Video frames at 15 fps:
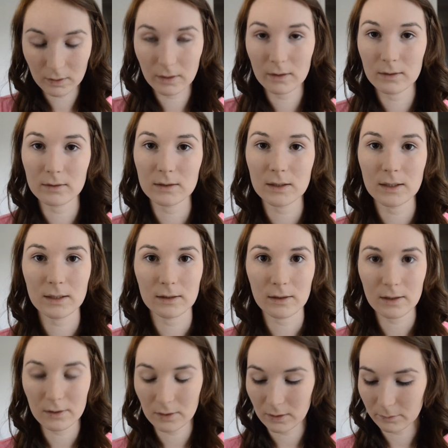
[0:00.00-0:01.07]
And here
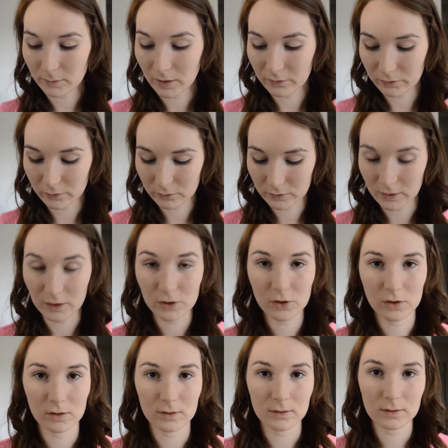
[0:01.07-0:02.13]
I think my
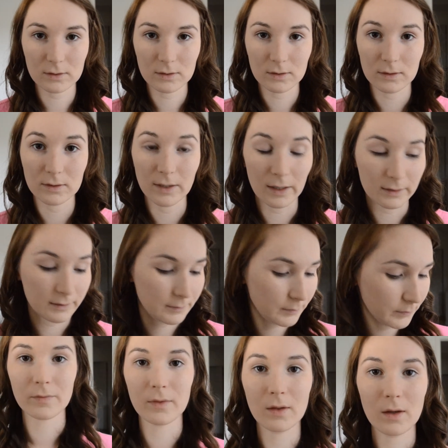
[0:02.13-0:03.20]
foundation is done.
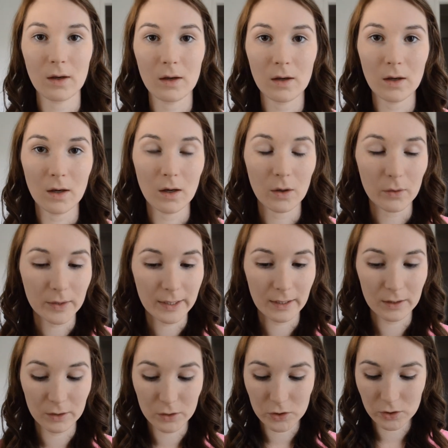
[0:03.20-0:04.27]

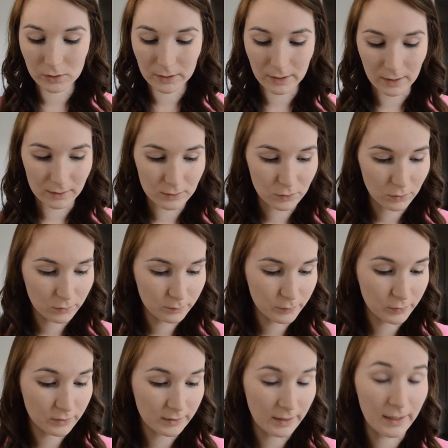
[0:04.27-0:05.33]
Okay, usually I don't
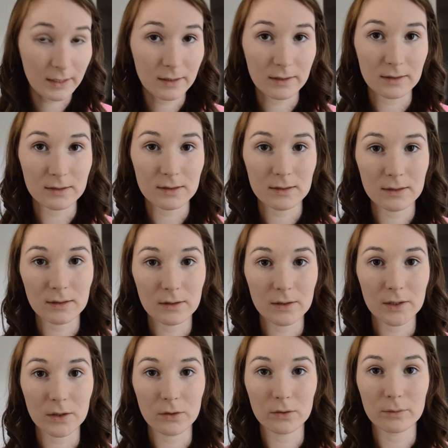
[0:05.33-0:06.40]
put any
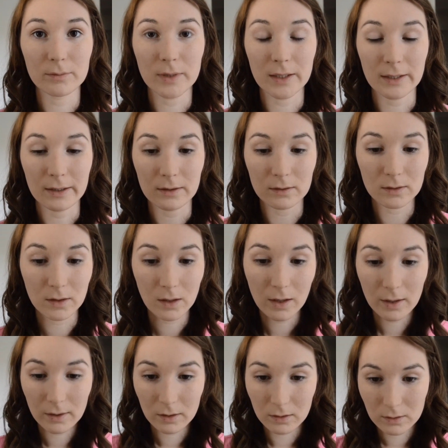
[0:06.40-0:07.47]
concealer on my
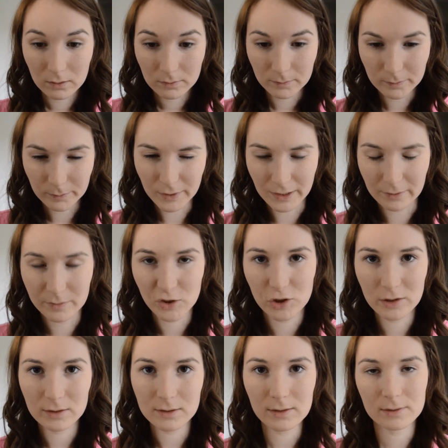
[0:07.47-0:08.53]

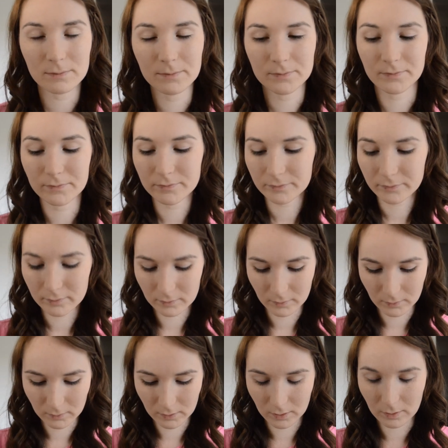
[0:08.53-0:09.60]
blemishes,
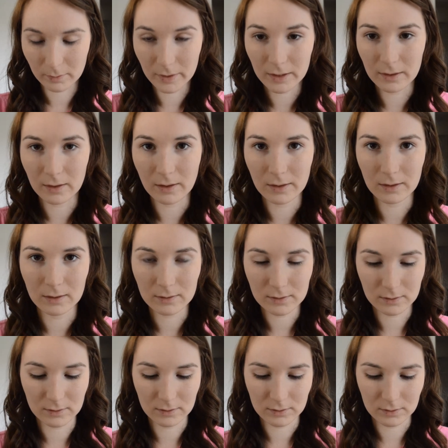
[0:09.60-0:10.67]
but I
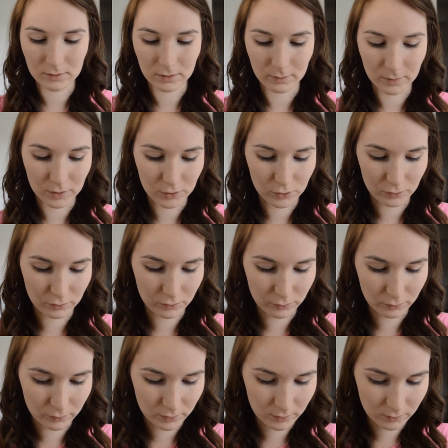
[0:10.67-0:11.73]
guess this time I should
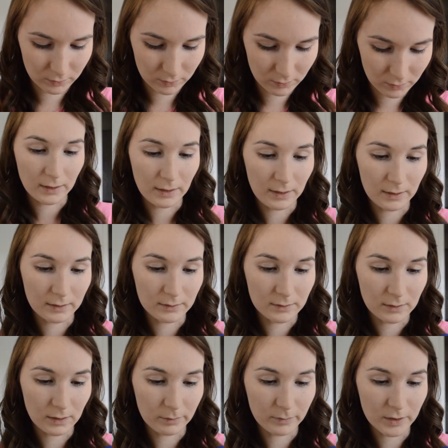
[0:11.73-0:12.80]
do it.
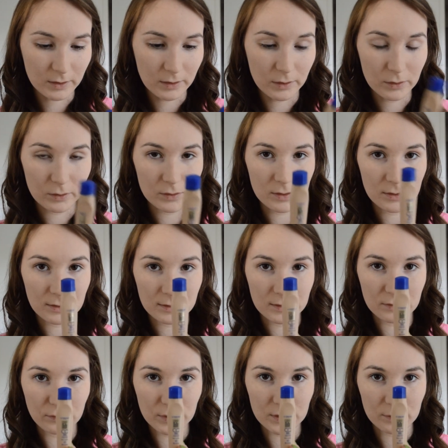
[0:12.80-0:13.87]
And I'm gonna use
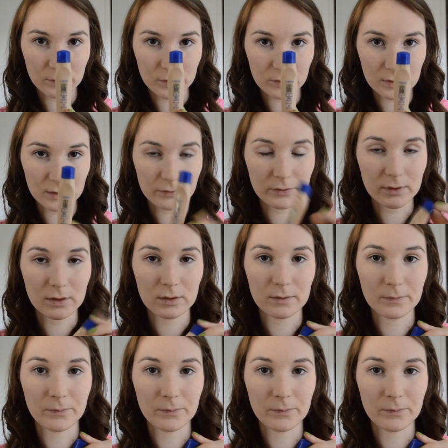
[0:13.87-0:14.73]
this Visible Lift